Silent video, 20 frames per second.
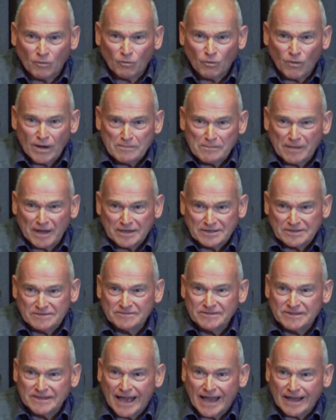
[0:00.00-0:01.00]
When my
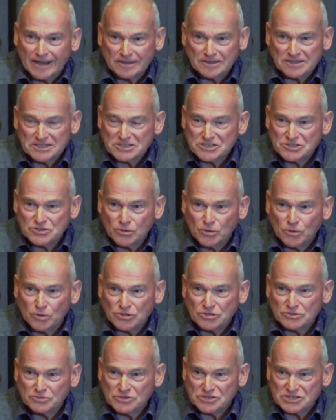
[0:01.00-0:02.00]
eldest
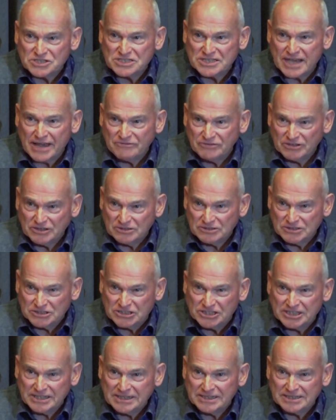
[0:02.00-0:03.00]
daughter was 7,
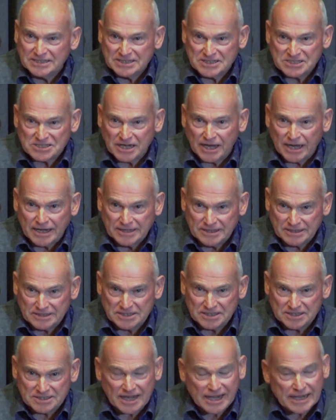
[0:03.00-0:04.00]
she decided
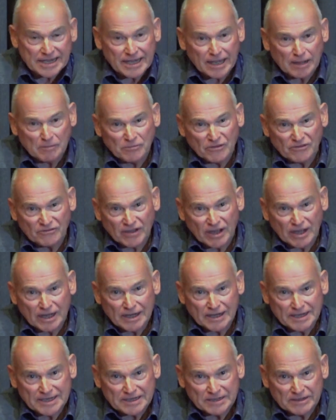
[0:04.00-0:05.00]
to take up the
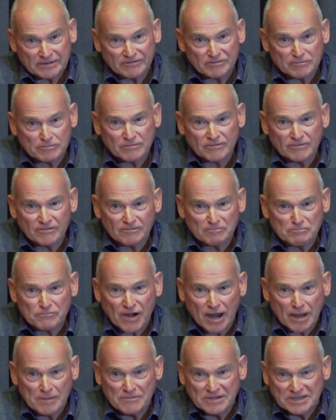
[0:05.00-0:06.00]
violin at
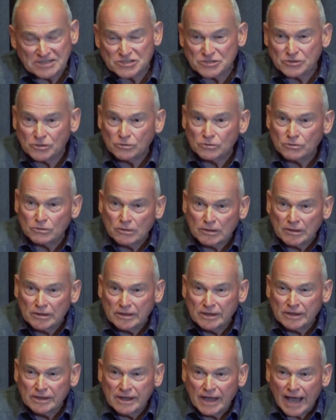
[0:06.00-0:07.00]
primary school.
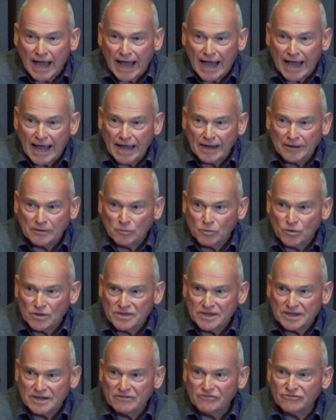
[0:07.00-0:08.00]
And
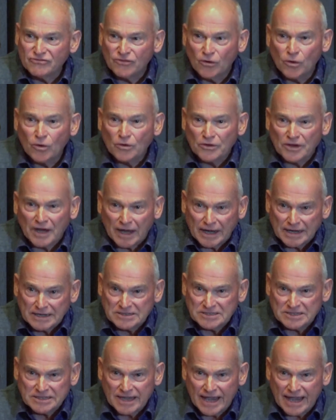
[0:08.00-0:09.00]
within a
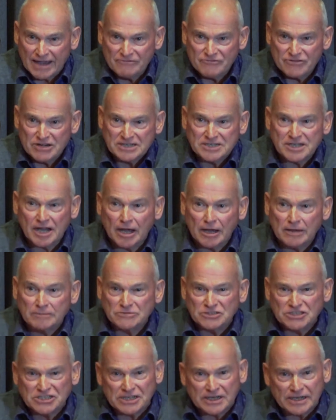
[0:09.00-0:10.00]
fortnight, every time
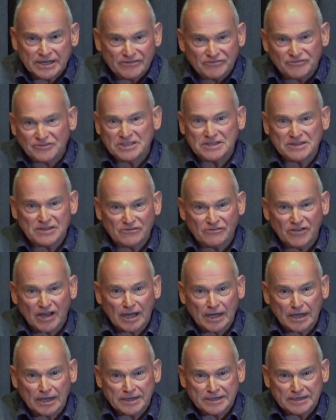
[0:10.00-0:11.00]
she lifted the
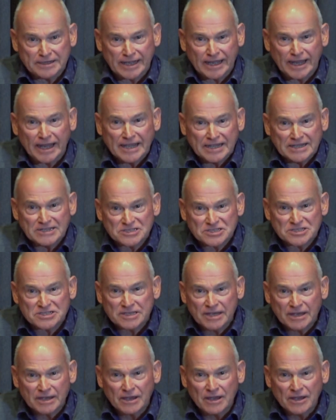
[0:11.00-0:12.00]
violin
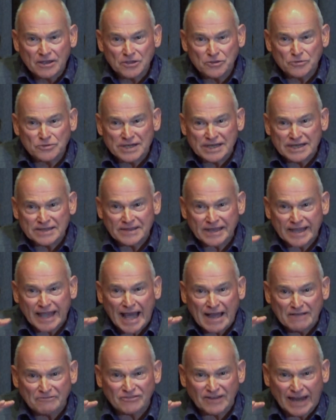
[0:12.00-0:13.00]
case, you'd hear the
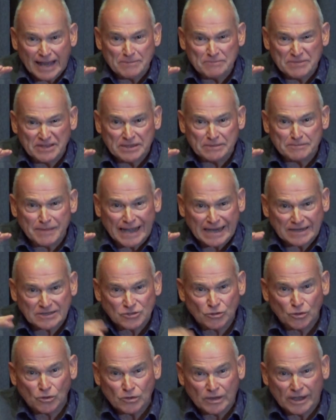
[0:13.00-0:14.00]
cat flap in the back
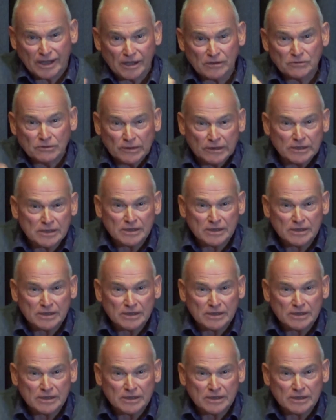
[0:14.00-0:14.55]
door go.